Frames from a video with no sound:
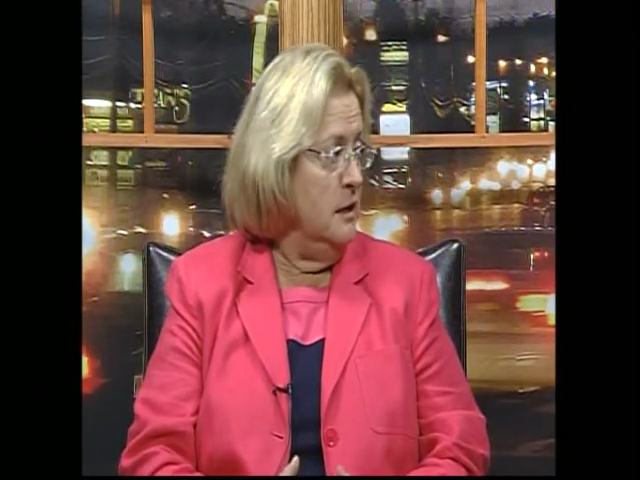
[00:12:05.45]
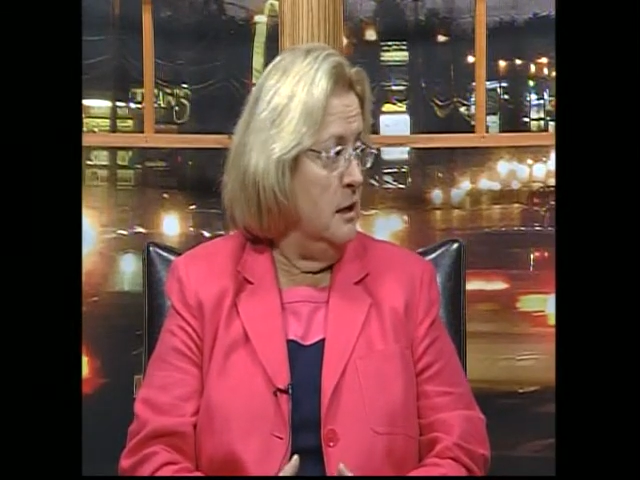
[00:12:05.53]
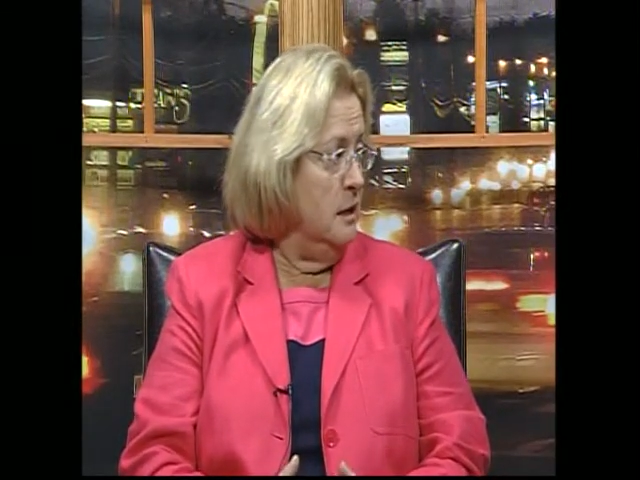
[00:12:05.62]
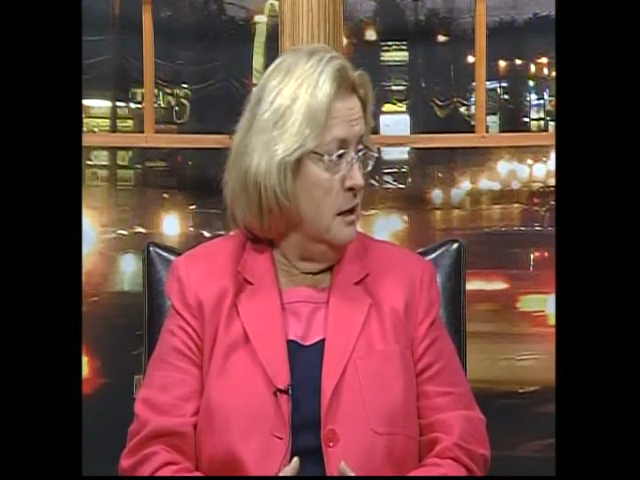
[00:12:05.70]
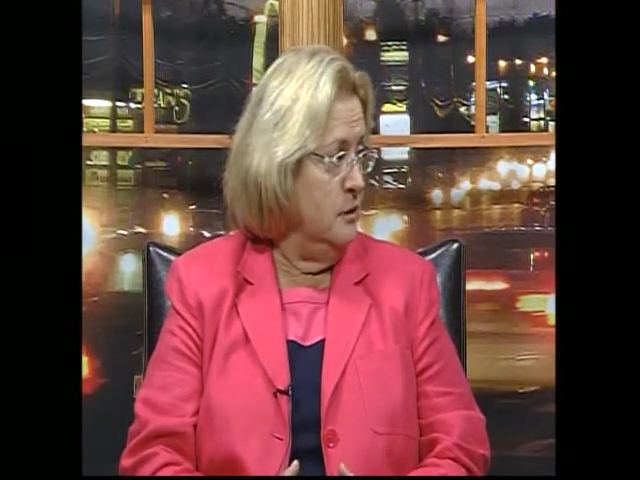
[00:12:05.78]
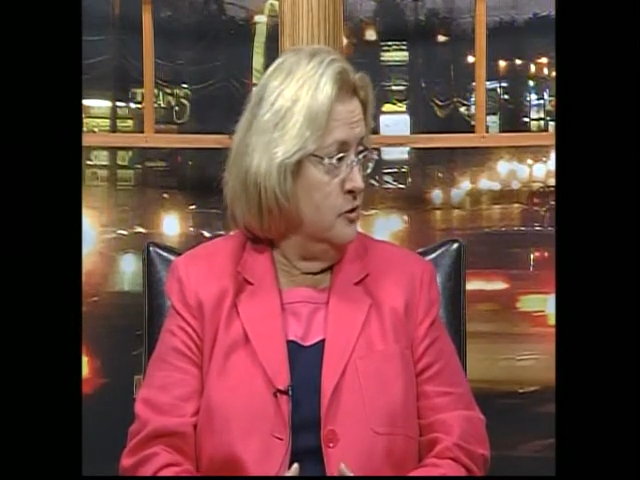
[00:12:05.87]

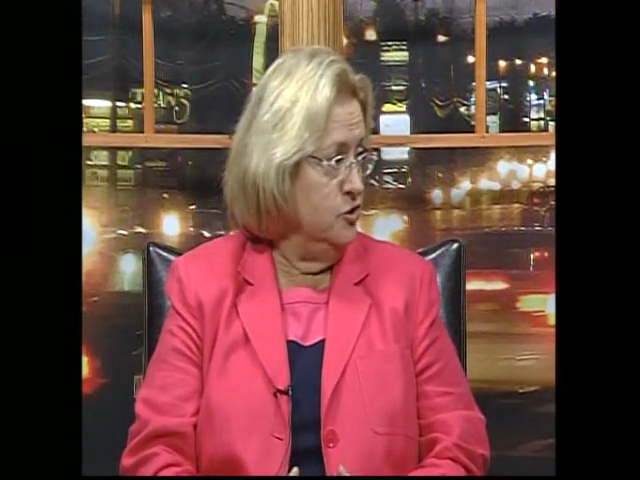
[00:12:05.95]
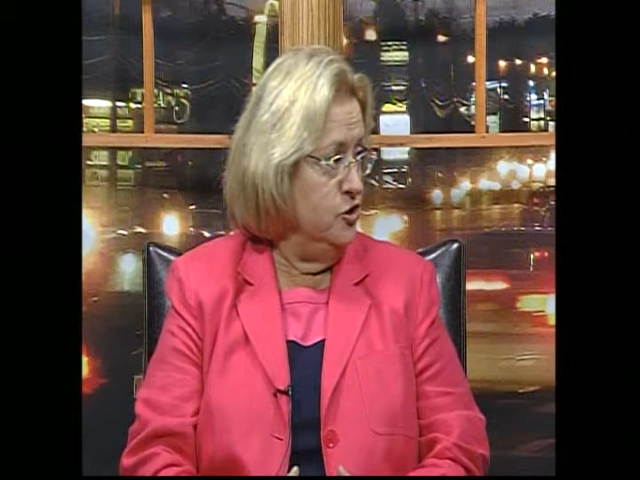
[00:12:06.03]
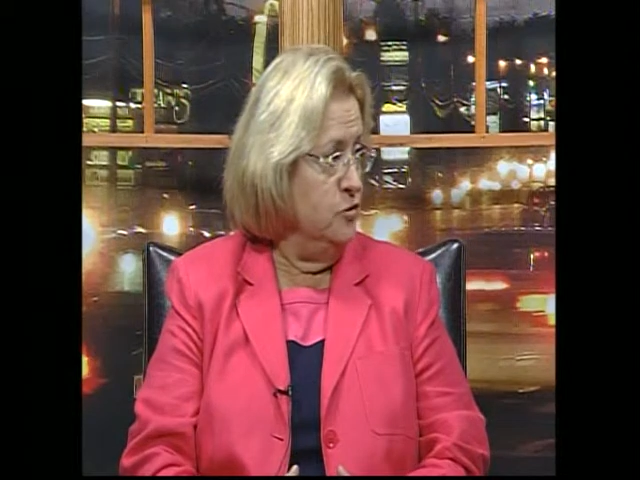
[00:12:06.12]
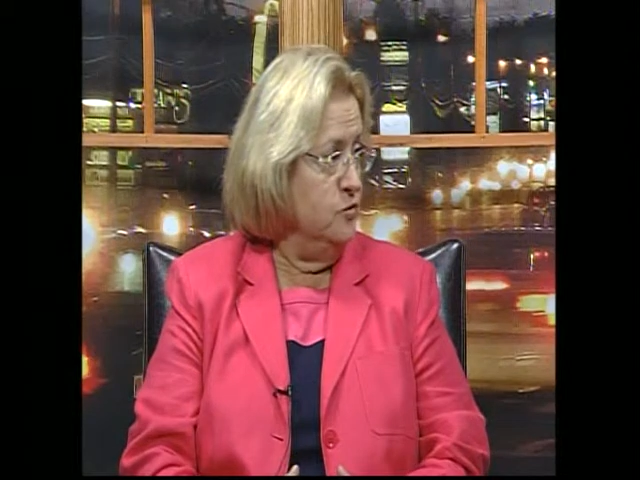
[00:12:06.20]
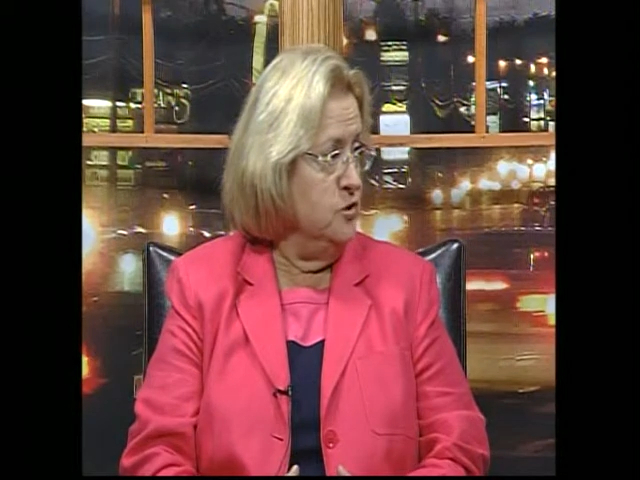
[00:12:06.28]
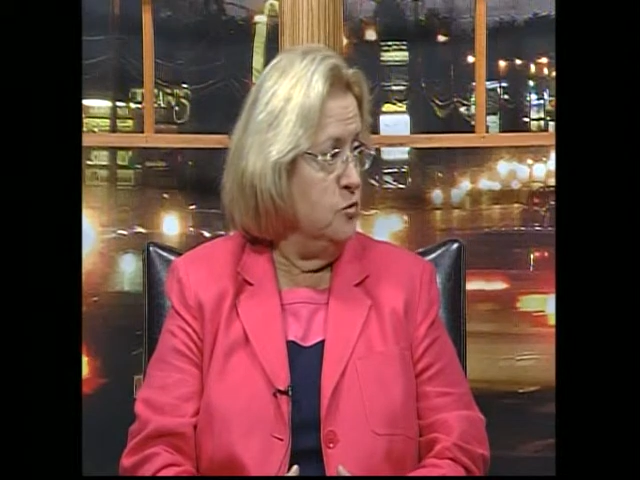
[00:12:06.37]
Our
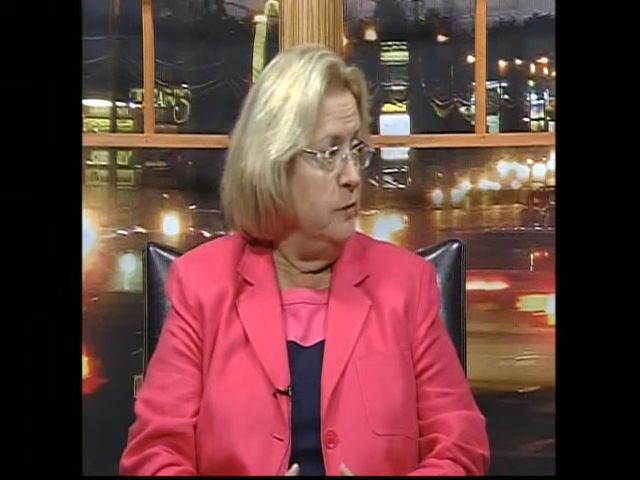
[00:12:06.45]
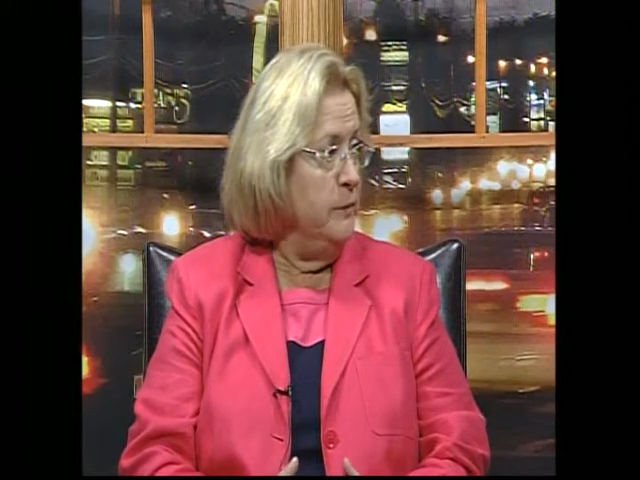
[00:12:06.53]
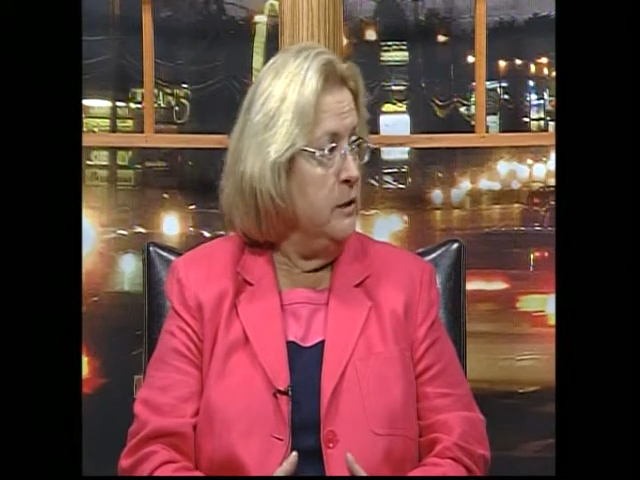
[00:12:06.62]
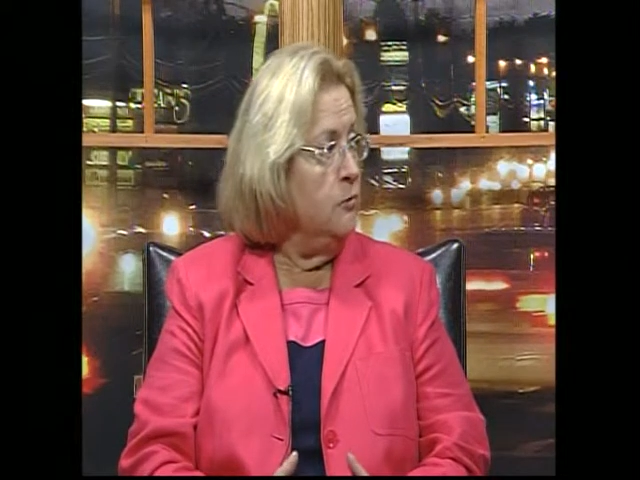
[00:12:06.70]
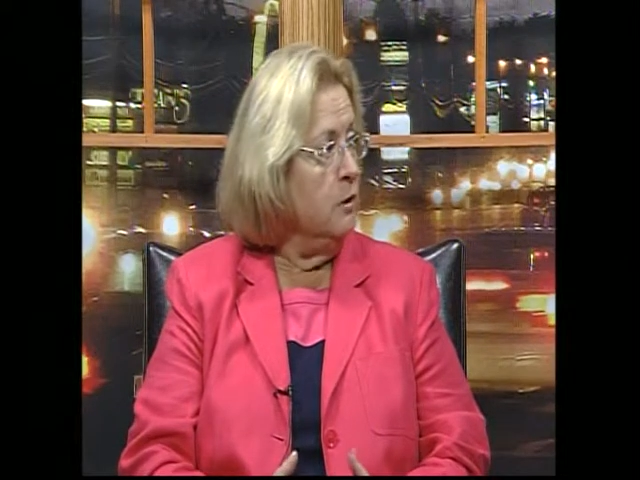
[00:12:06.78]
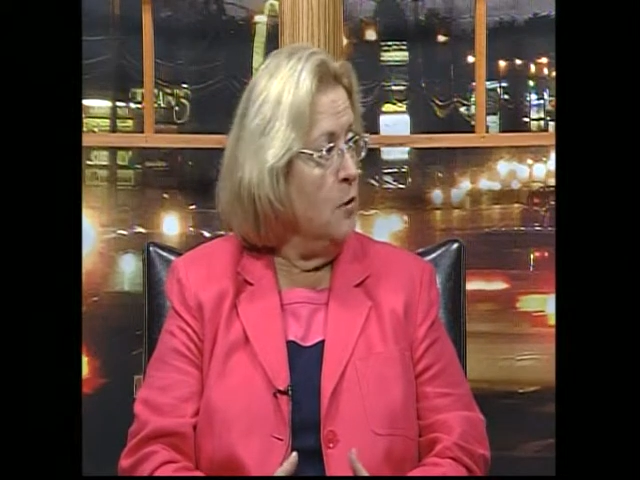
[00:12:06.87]
students will
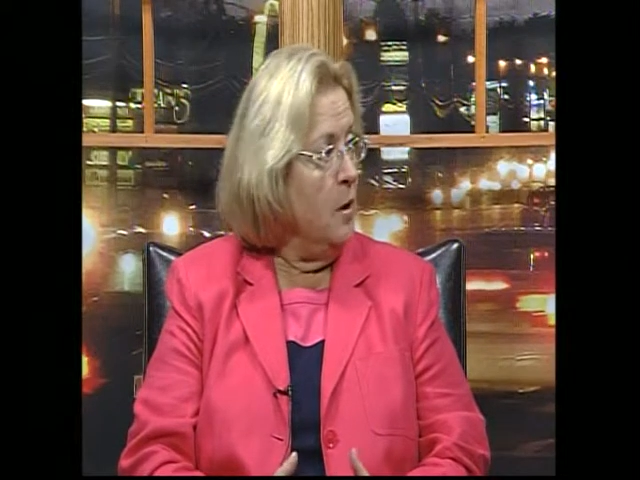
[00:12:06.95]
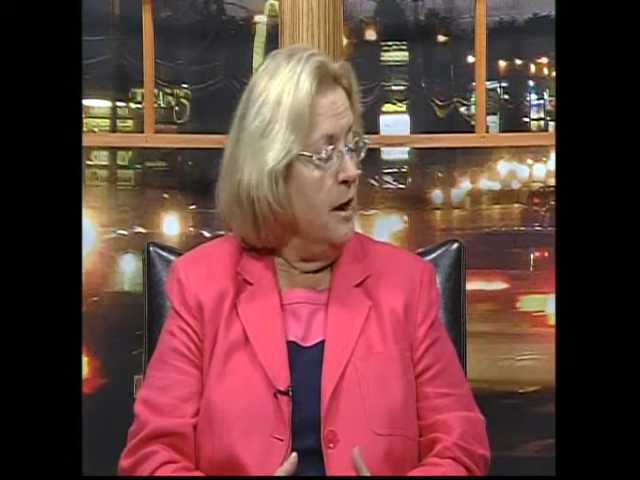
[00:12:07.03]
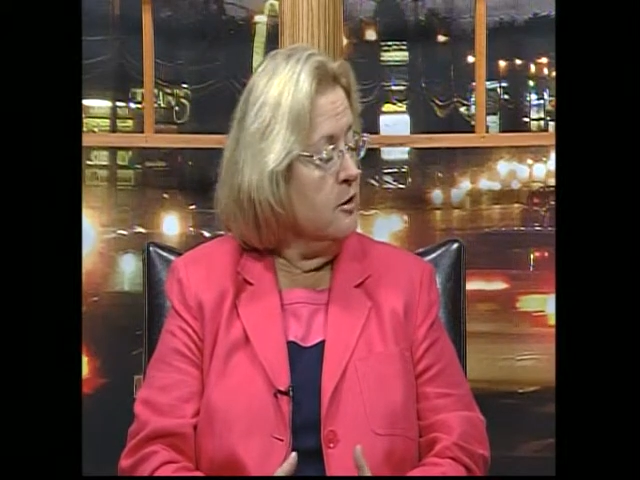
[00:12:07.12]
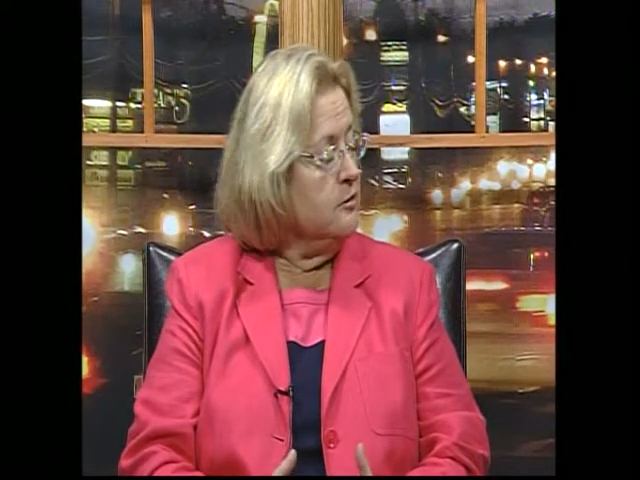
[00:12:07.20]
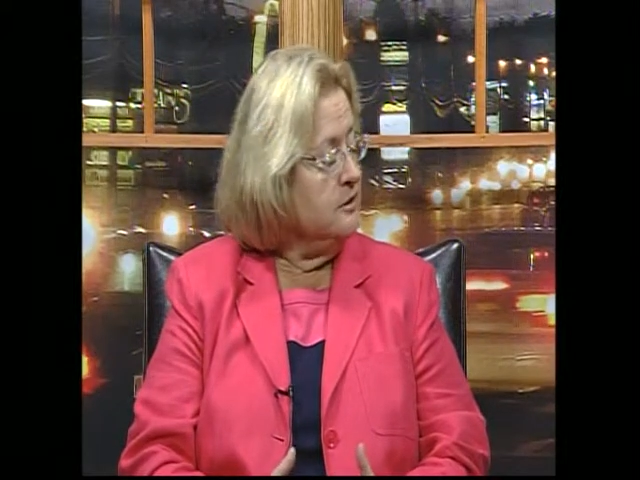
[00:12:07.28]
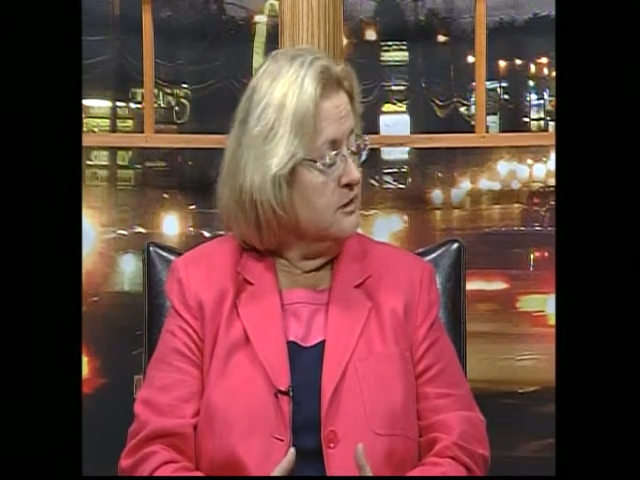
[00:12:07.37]
be
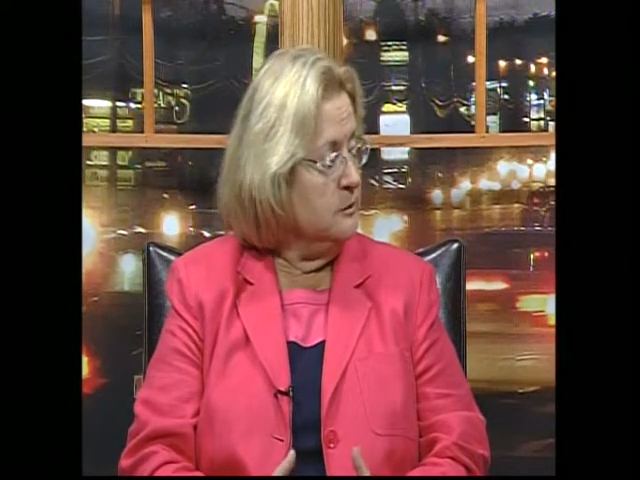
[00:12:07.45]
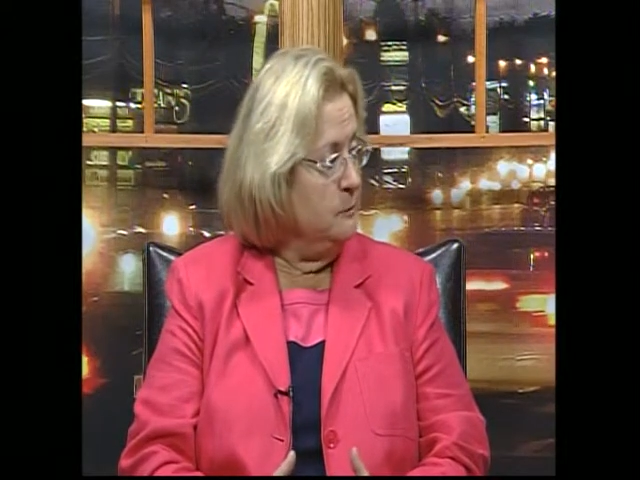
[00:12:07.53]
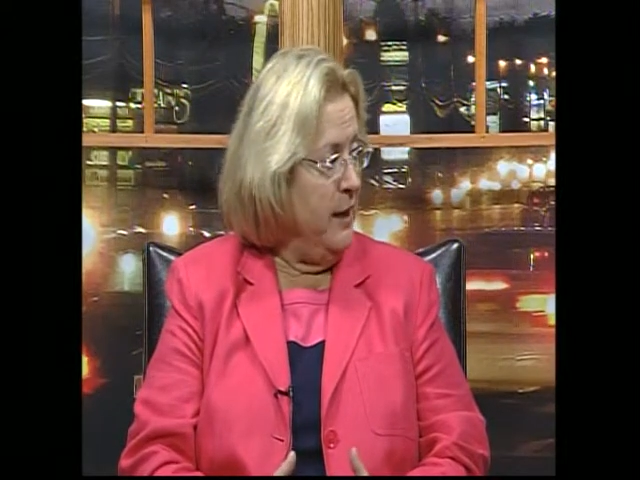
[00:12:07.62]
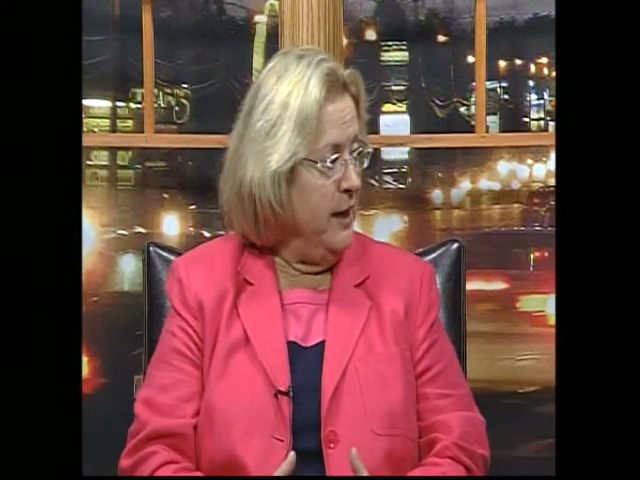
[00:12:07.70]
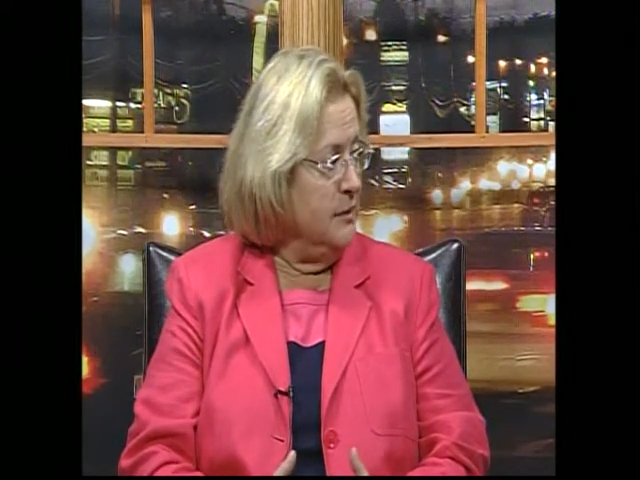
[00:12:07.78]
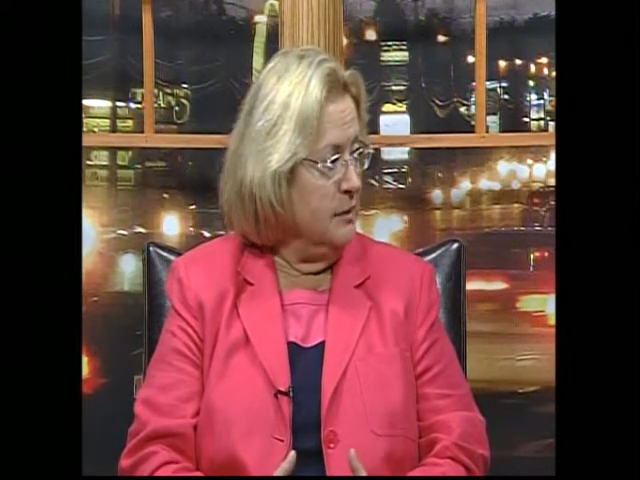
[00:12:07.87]
required to
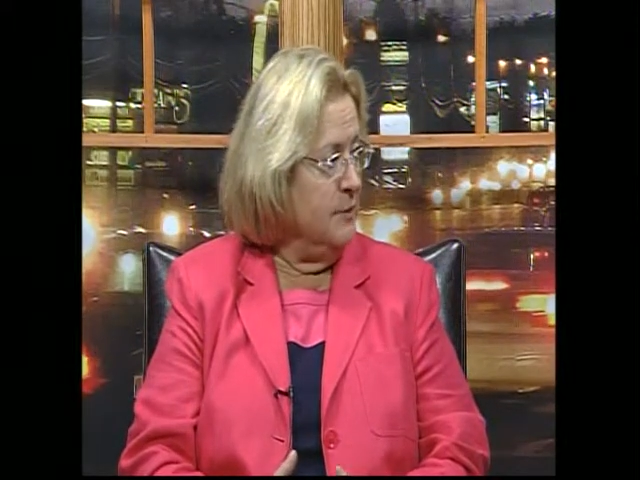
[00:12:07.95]
spend,